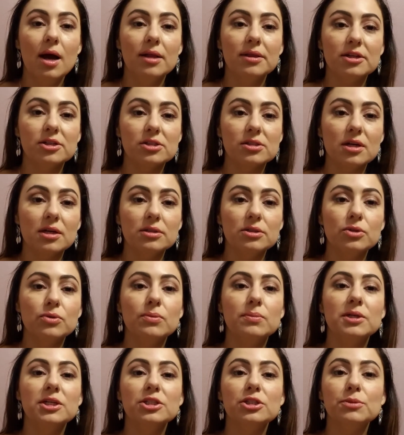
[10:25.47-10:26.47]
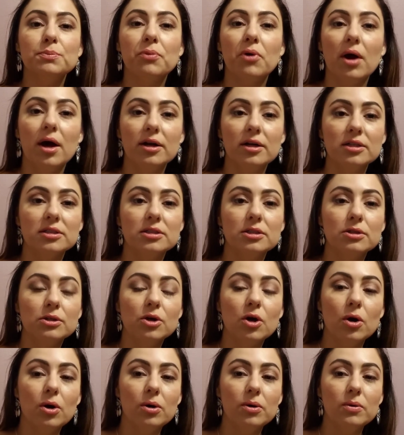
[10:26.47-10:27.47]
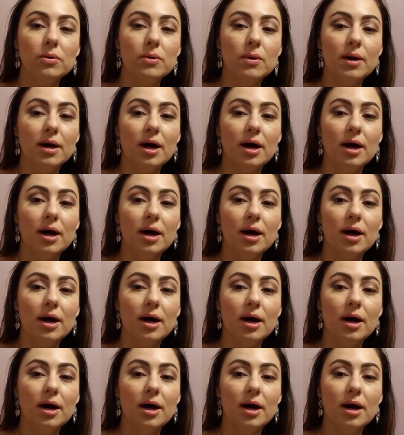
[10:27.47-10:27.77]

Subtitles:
There's not too much product to go.